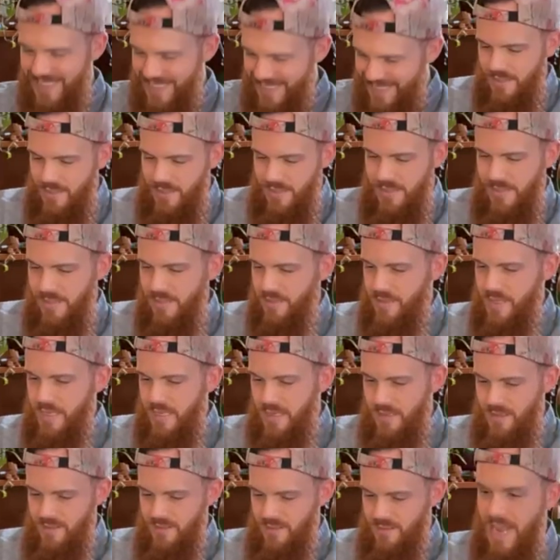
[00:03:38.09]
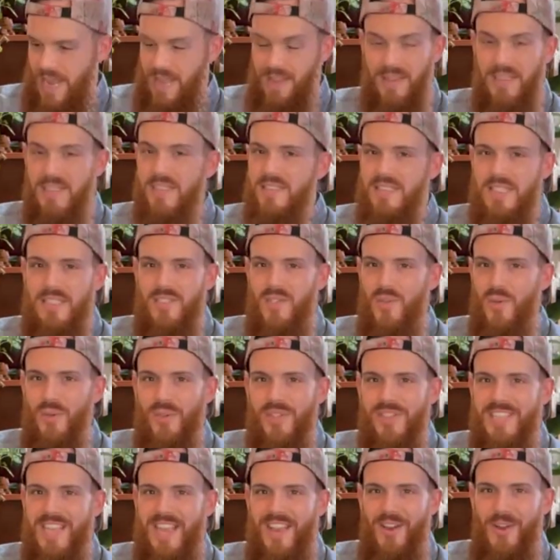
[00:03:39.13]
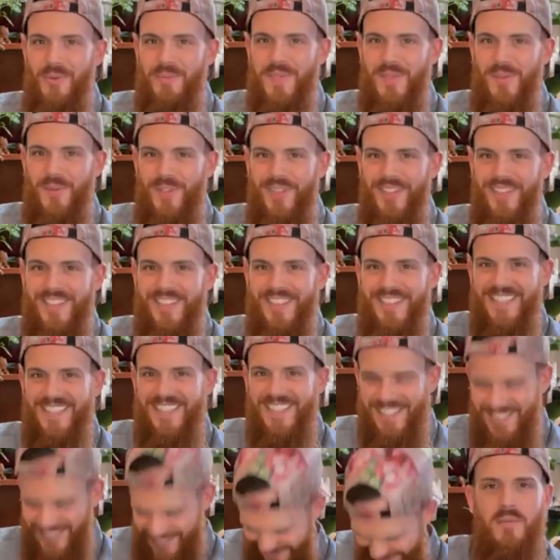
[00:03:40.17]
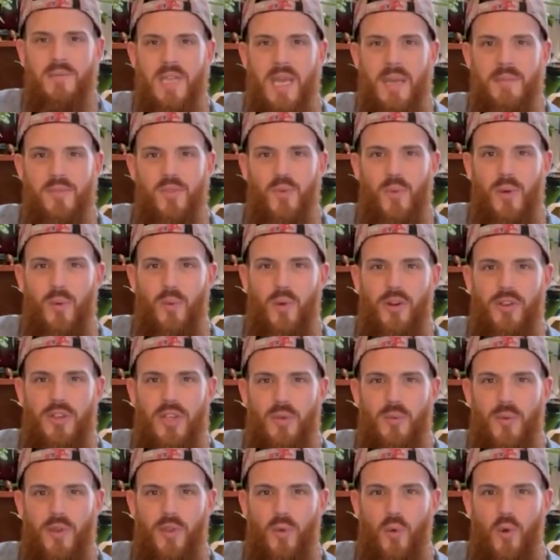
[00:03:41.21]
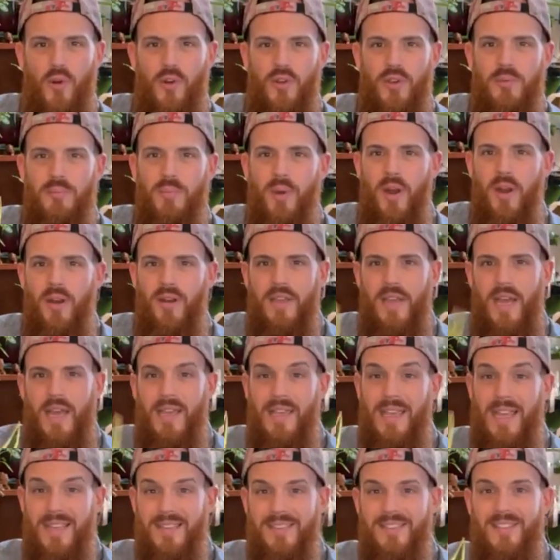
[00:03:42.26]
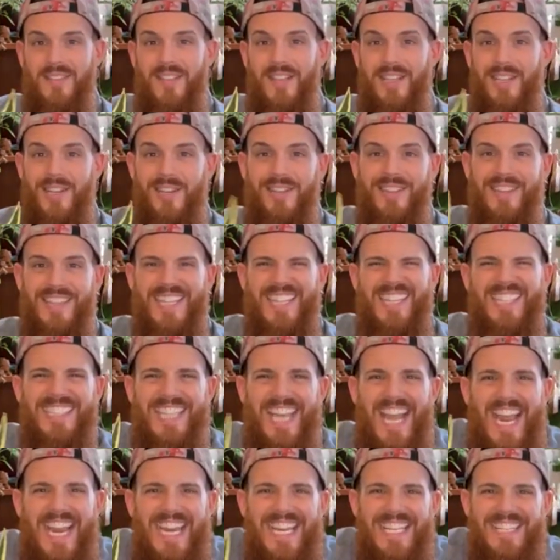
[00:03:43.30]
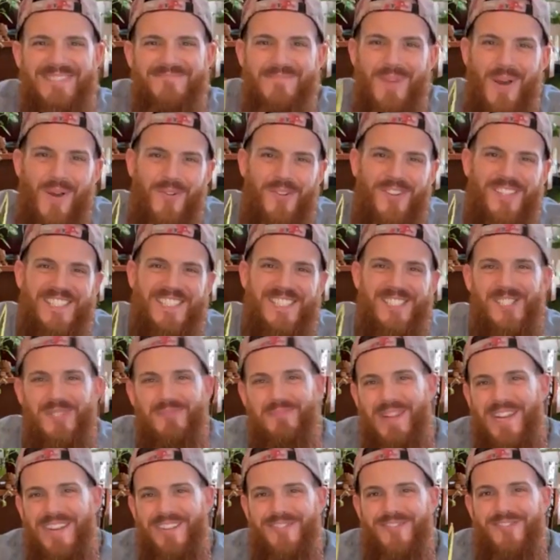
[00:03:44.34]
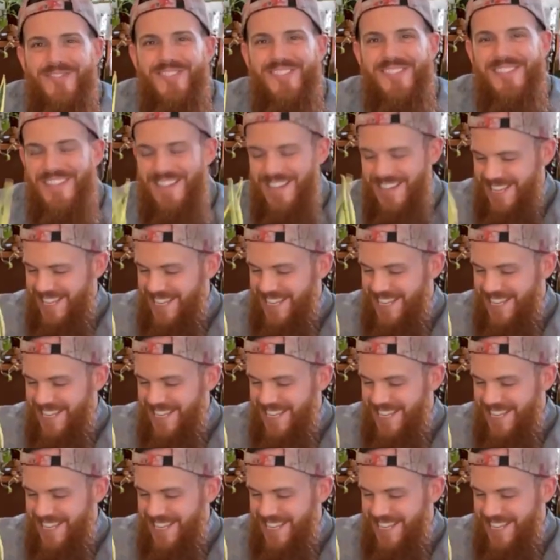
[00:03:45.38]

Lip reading: This is looking at least as cool as I hoped it would. Sometimes when working with orchid bark, I get little tiny pokes and splinters.